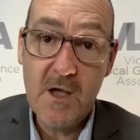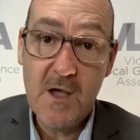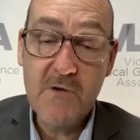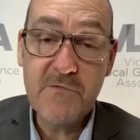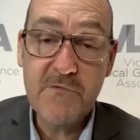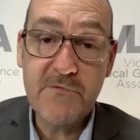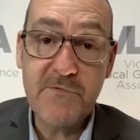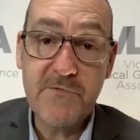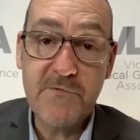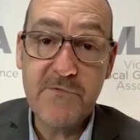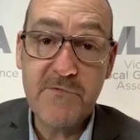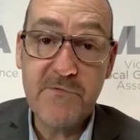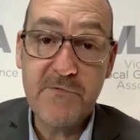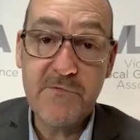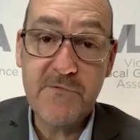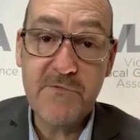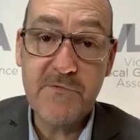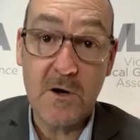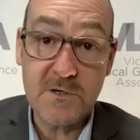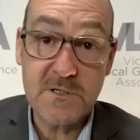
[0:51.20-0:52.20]
for
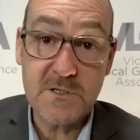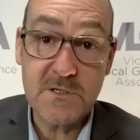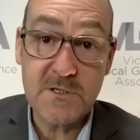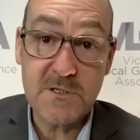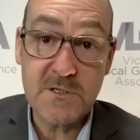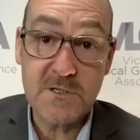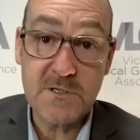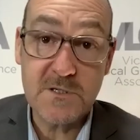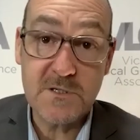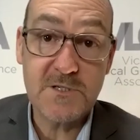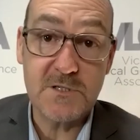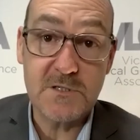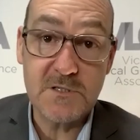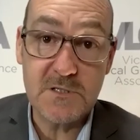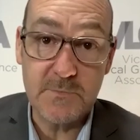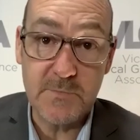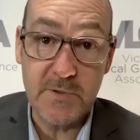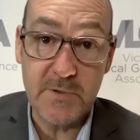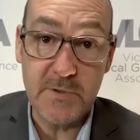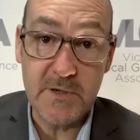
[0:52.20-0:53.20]
the October
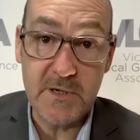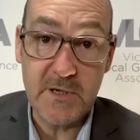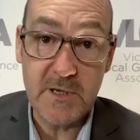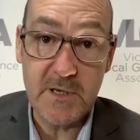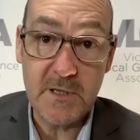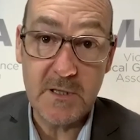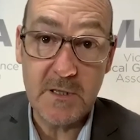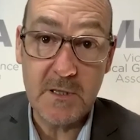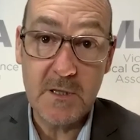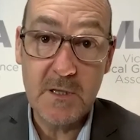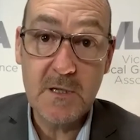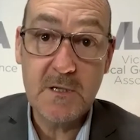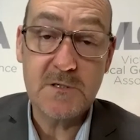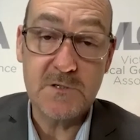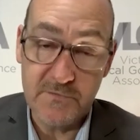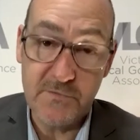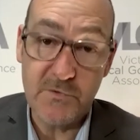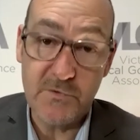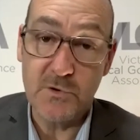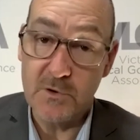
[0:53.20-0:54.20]
elections to be
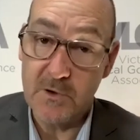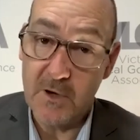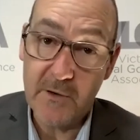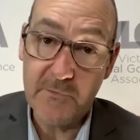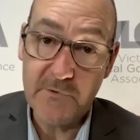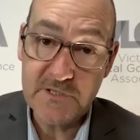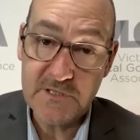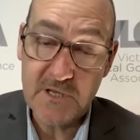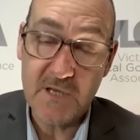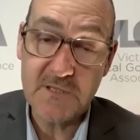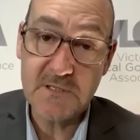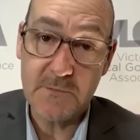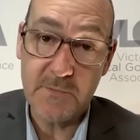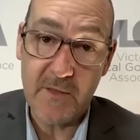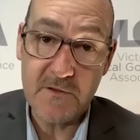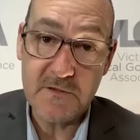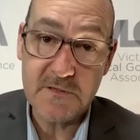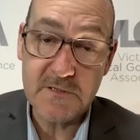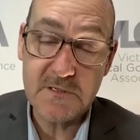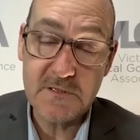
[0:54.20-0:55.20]
deferred. I know we touched
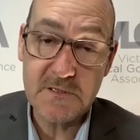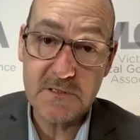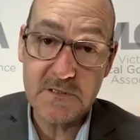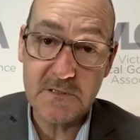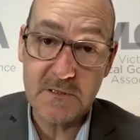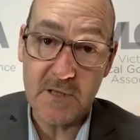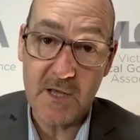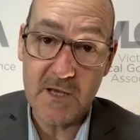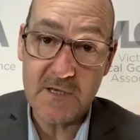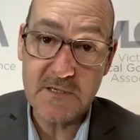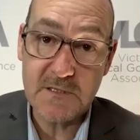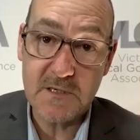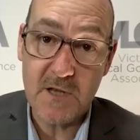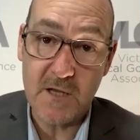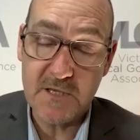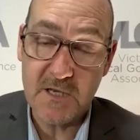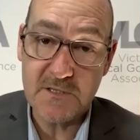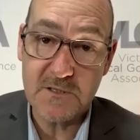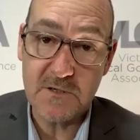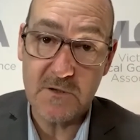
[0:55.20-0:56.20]
on this last
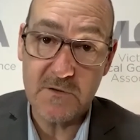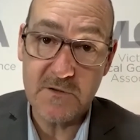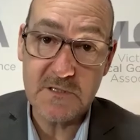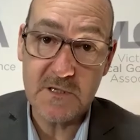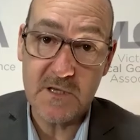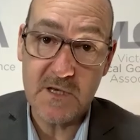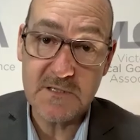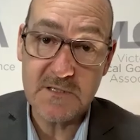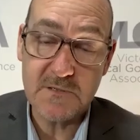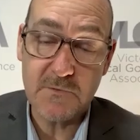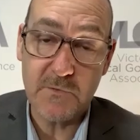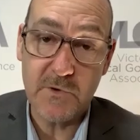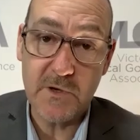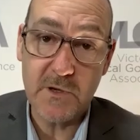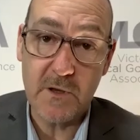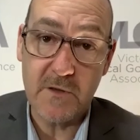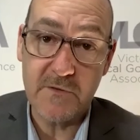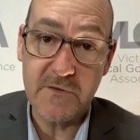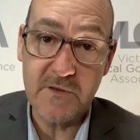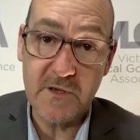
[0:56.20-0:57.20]
week.
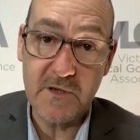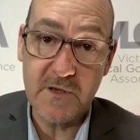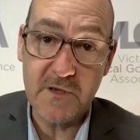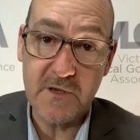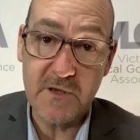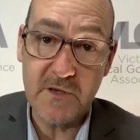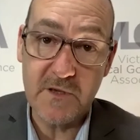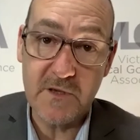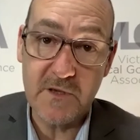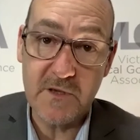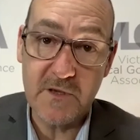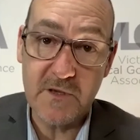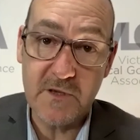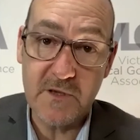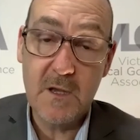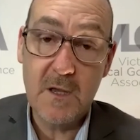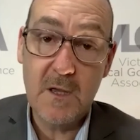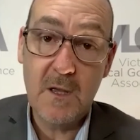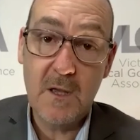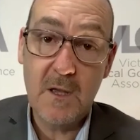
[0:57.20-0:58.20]
I think it bears
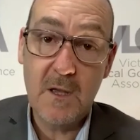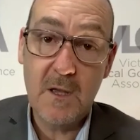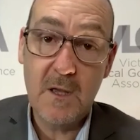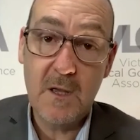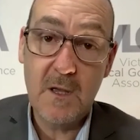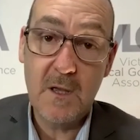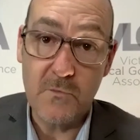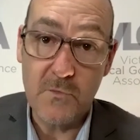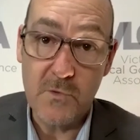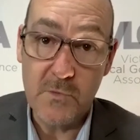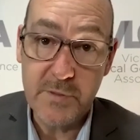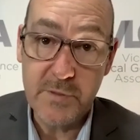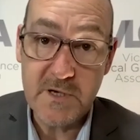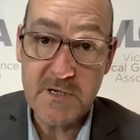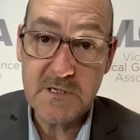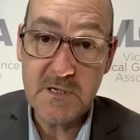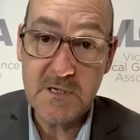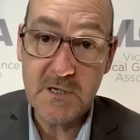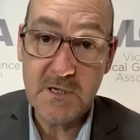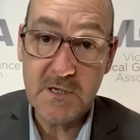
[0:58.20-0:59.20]

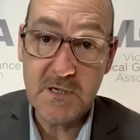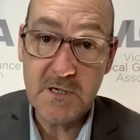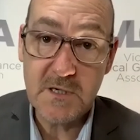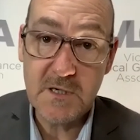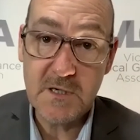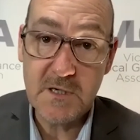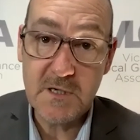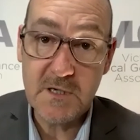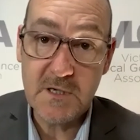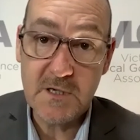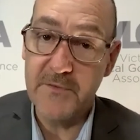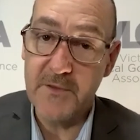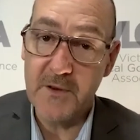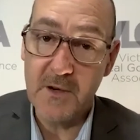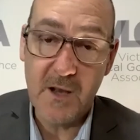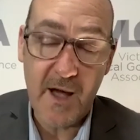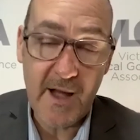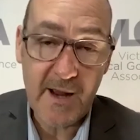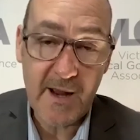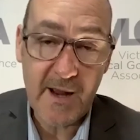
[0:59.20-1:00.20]
repeating. The
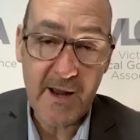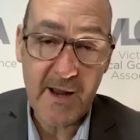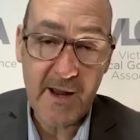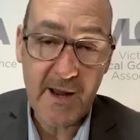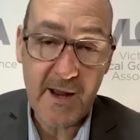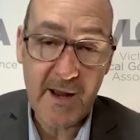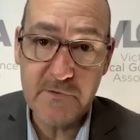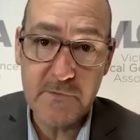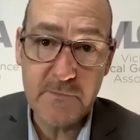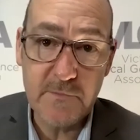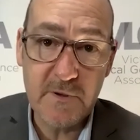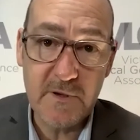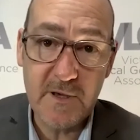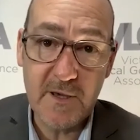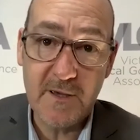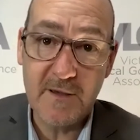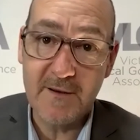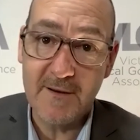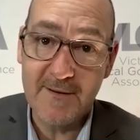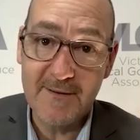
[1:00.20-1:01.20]
likelihood of them
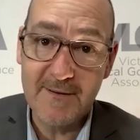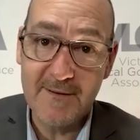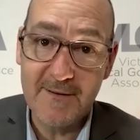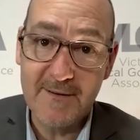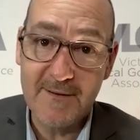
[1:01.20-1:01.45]
being